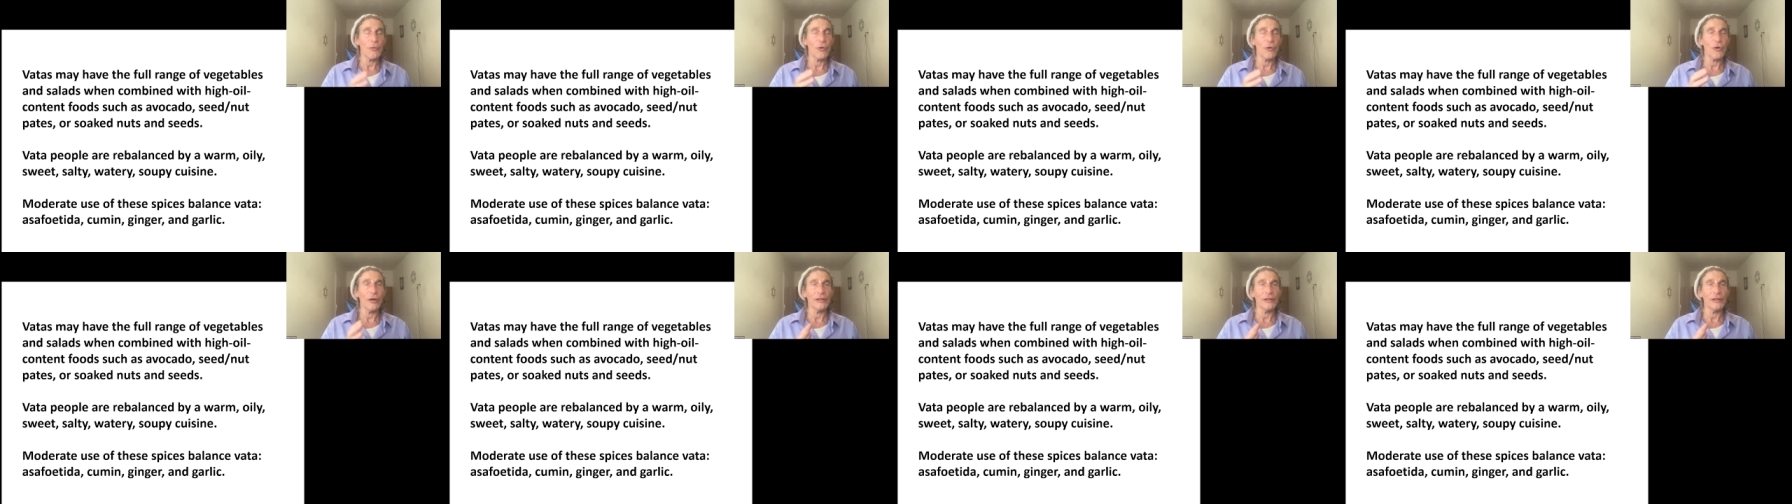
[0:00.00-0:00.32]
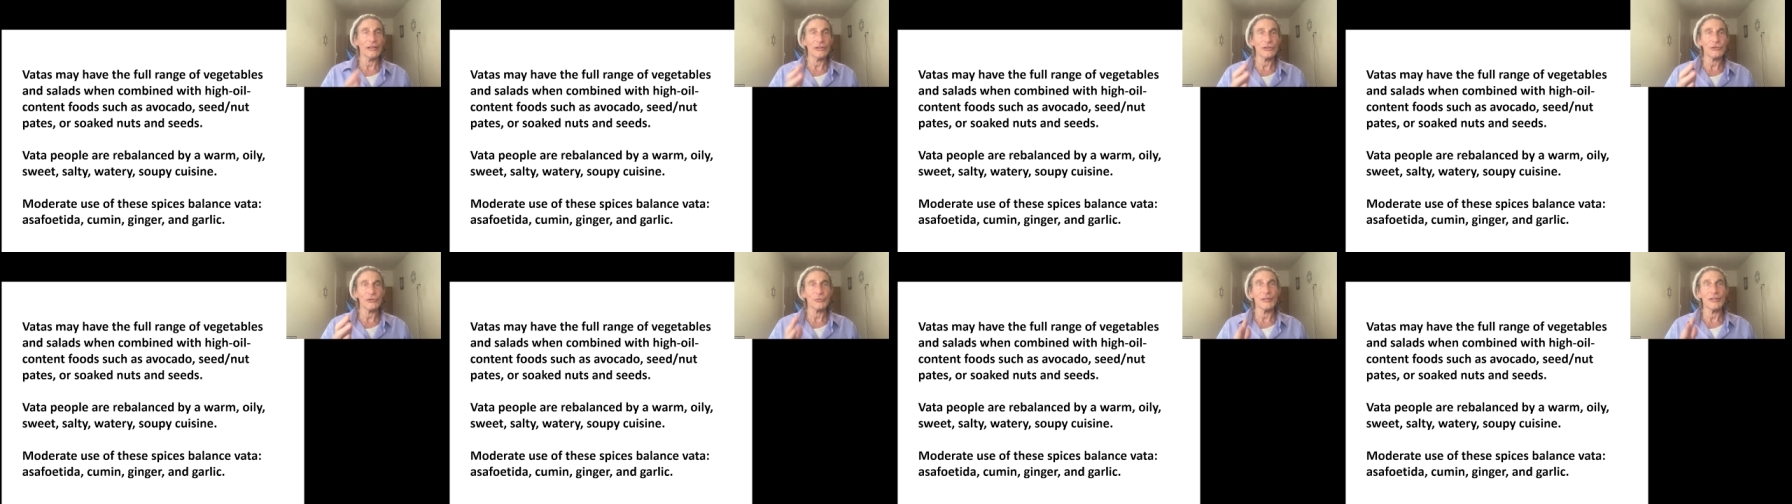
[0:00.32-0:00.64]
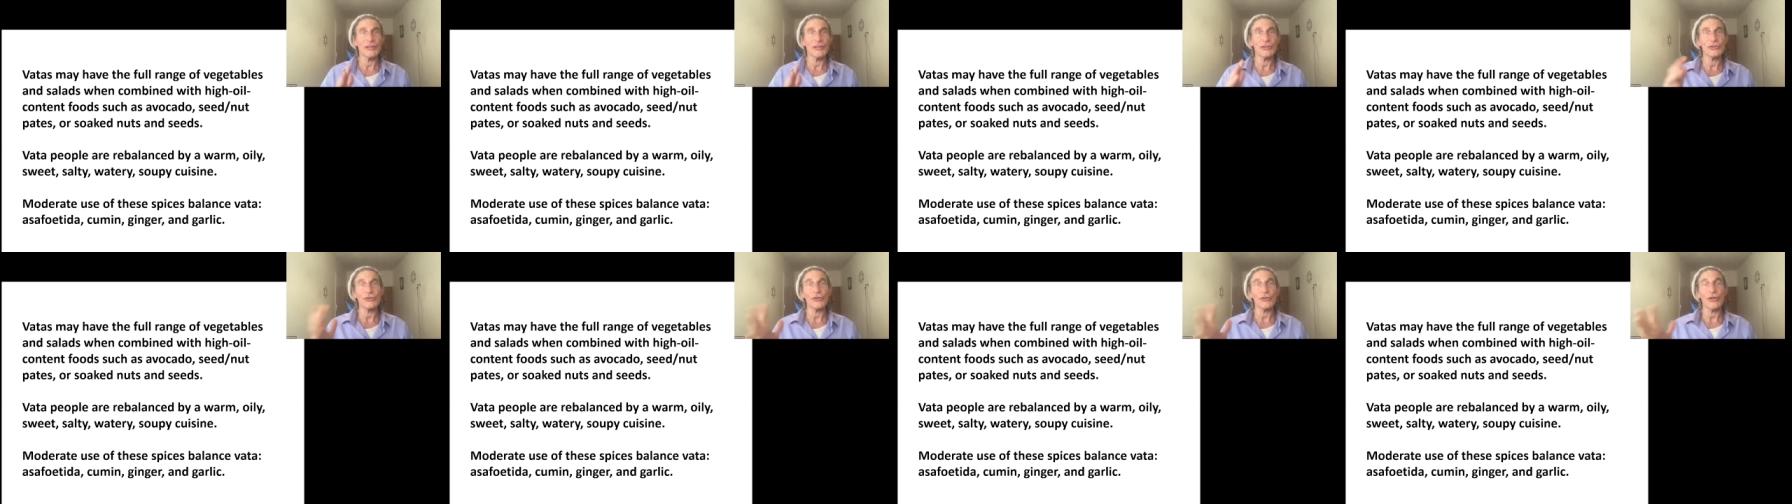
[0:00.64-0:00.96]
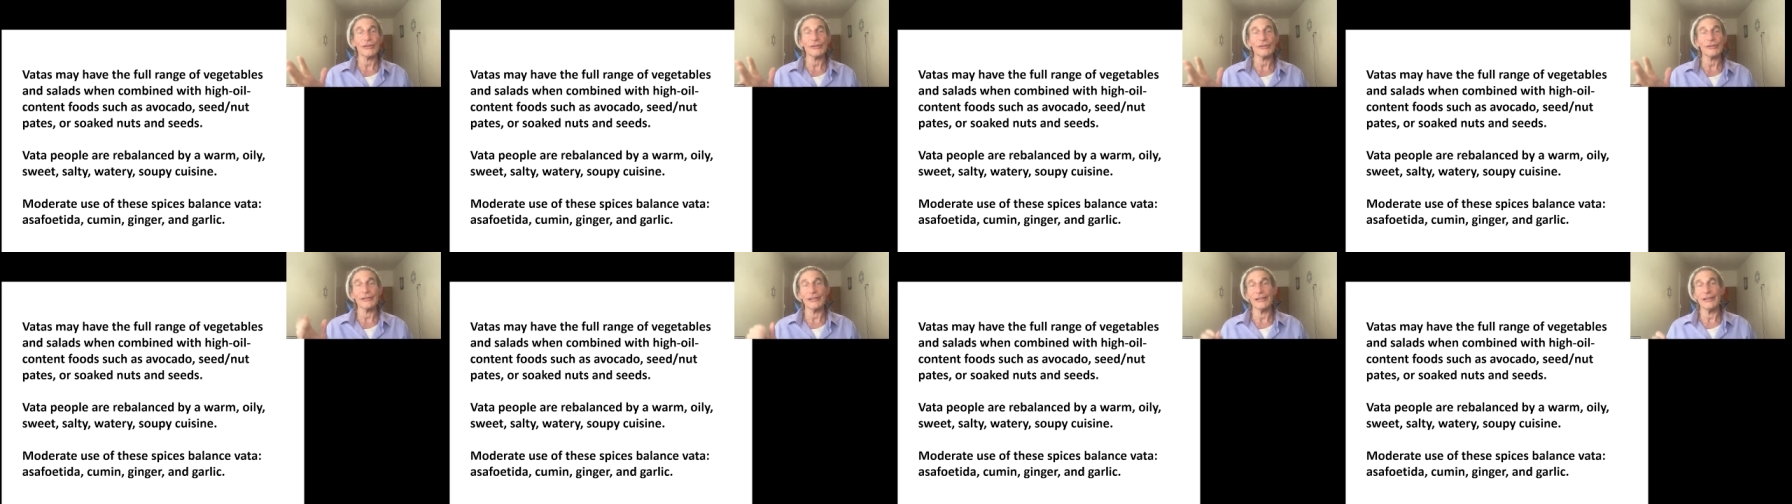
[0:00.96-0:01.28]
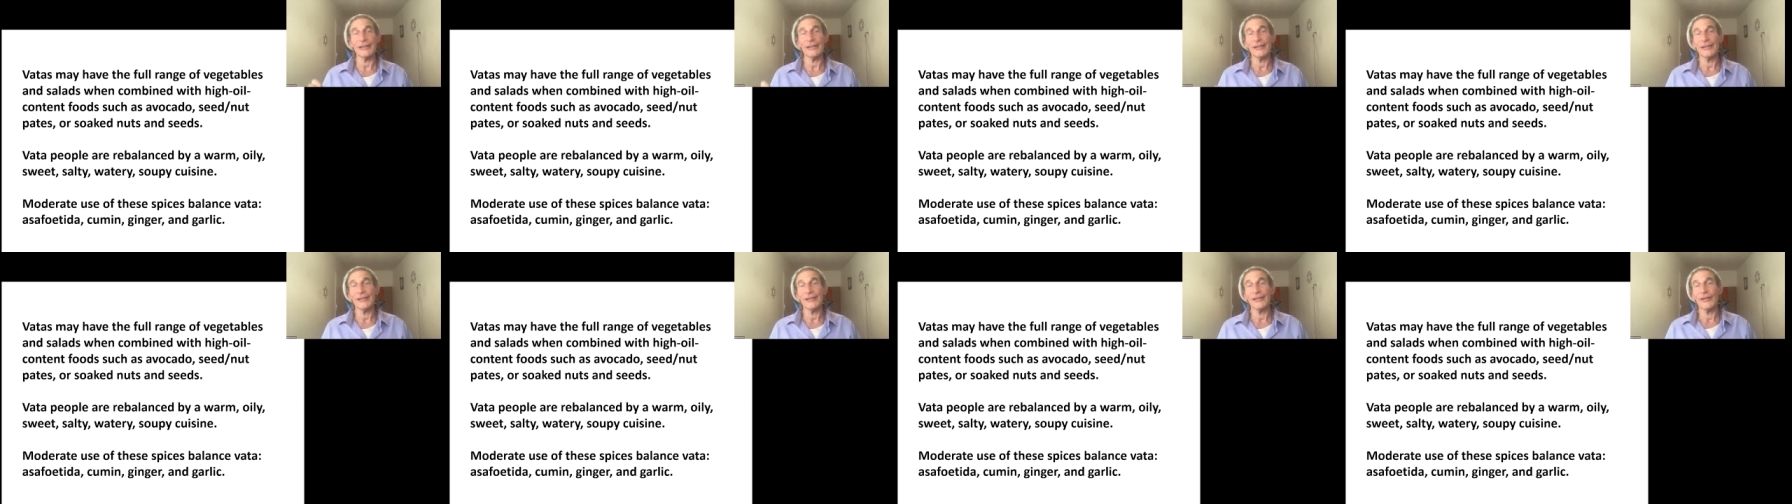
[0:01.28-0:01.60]
oily, sweet,
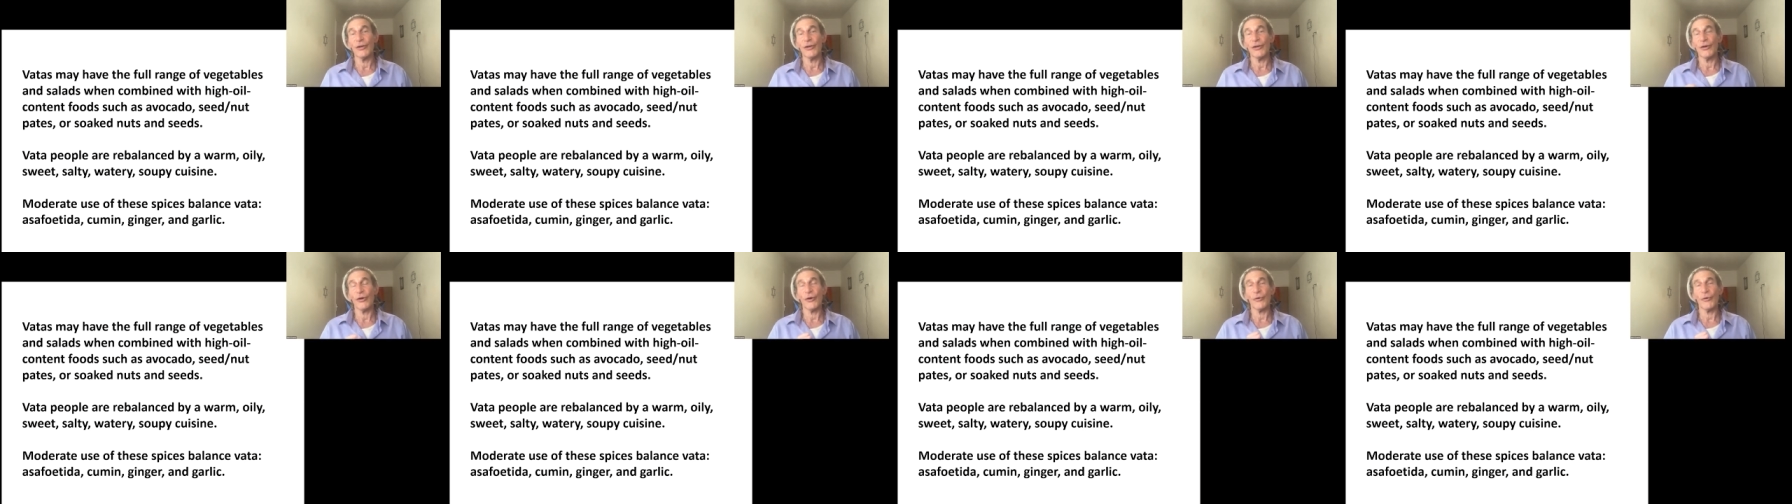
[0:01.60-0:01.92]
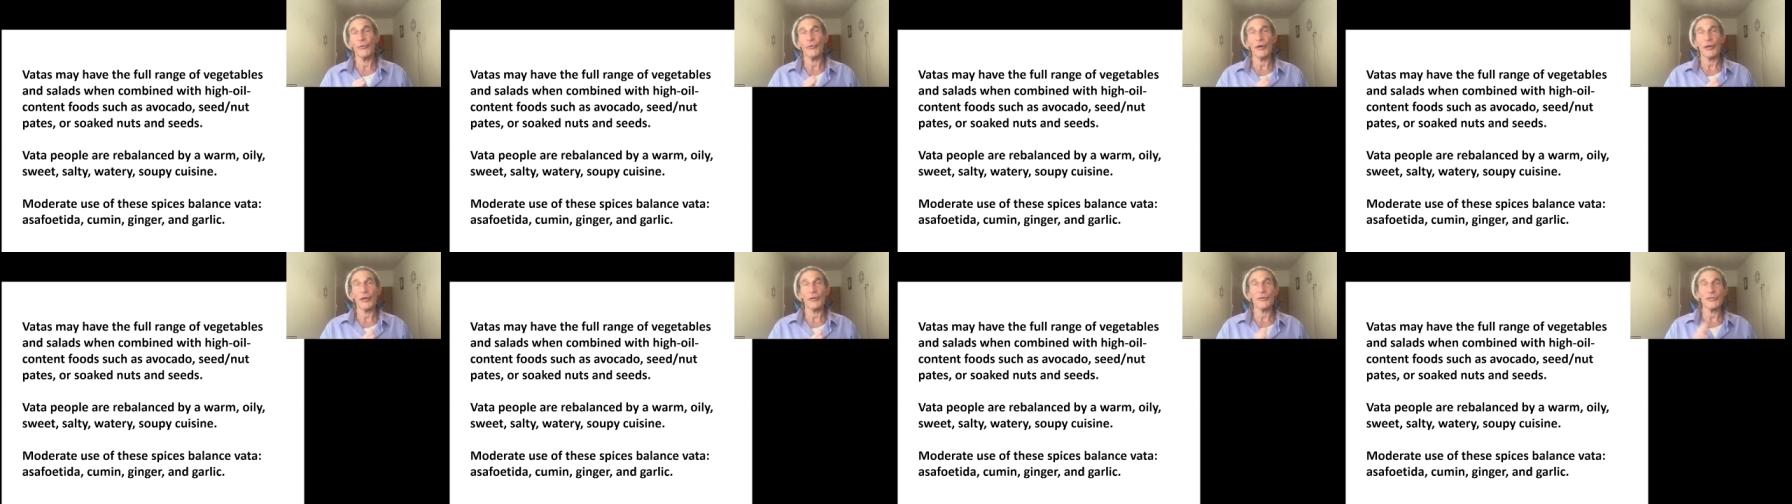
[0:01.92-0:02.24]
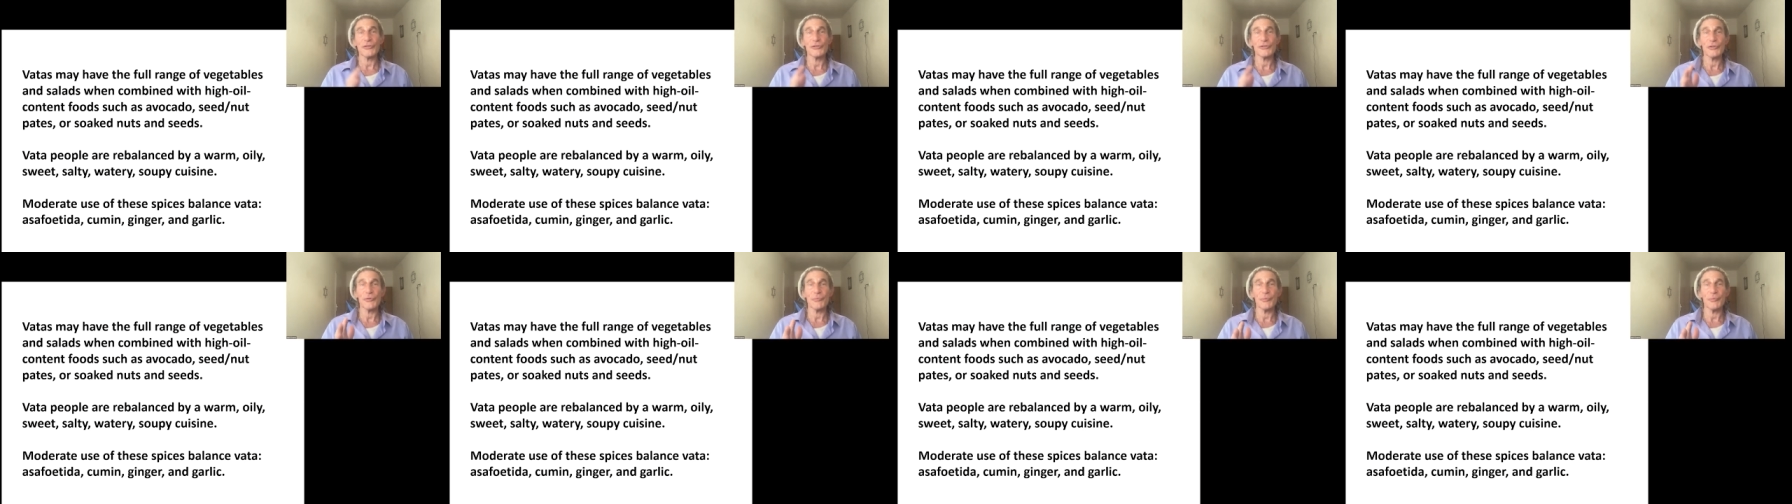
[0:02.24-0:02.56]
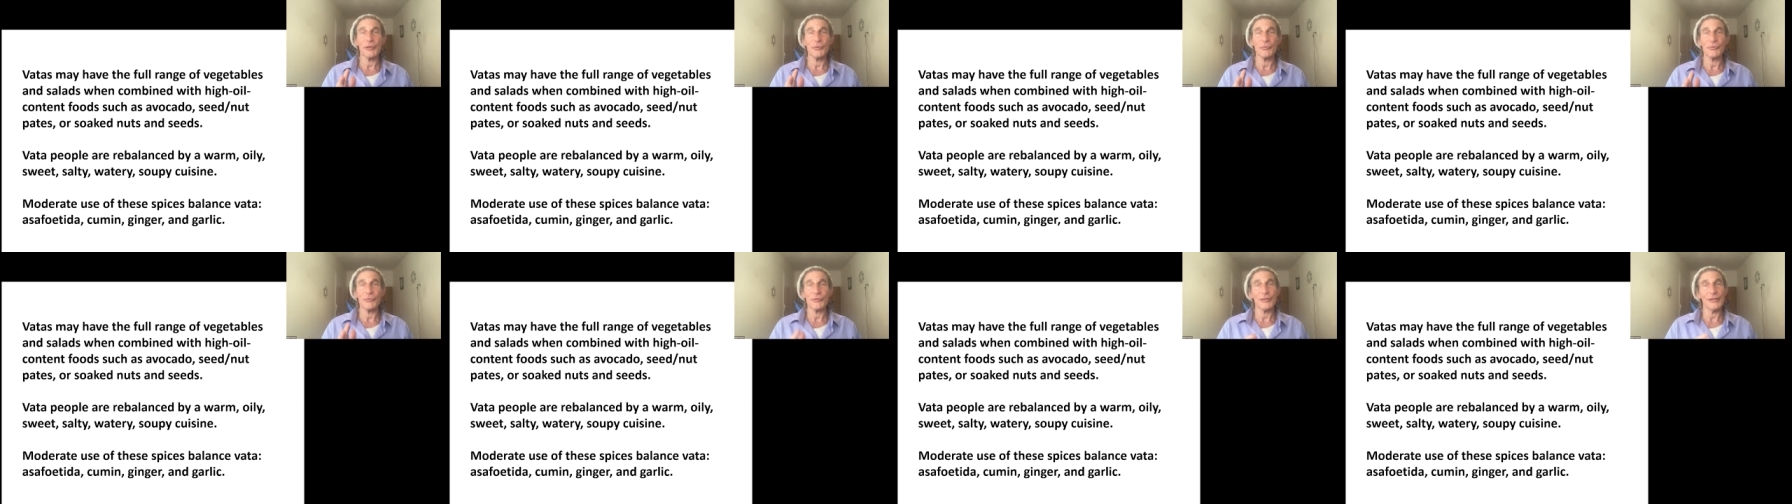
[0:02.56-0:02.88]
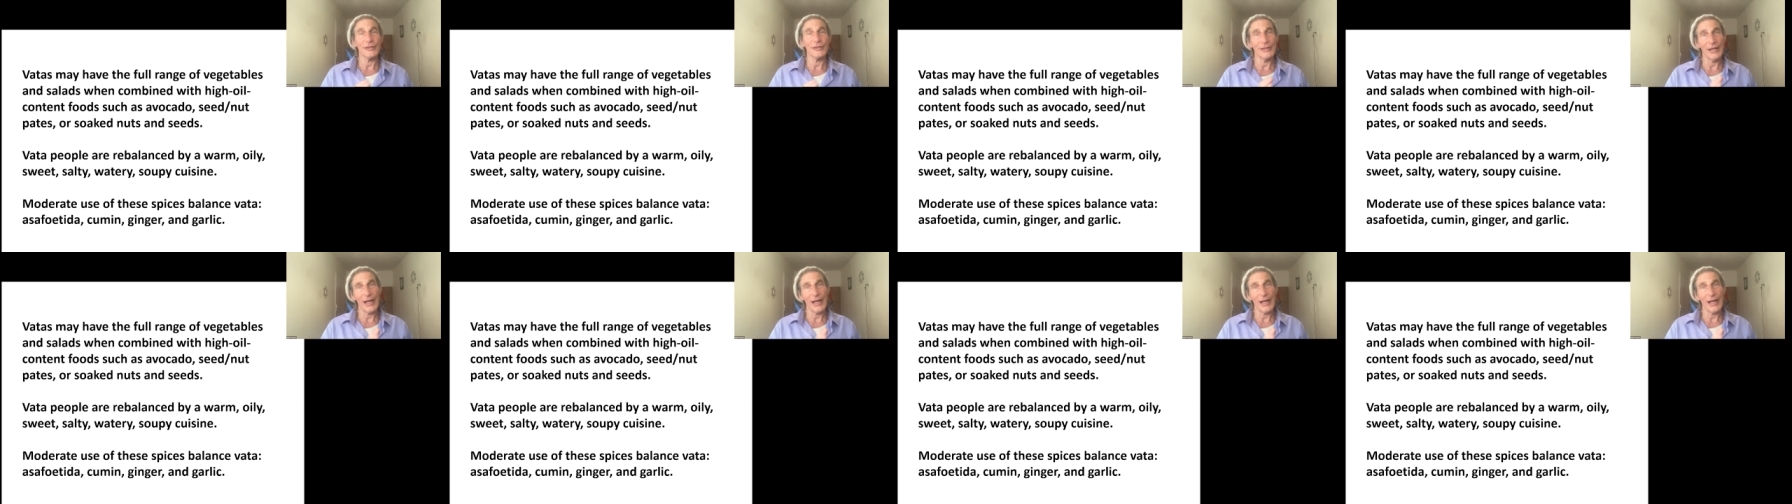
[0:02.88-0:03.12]
salty, watery, soupy cuisine.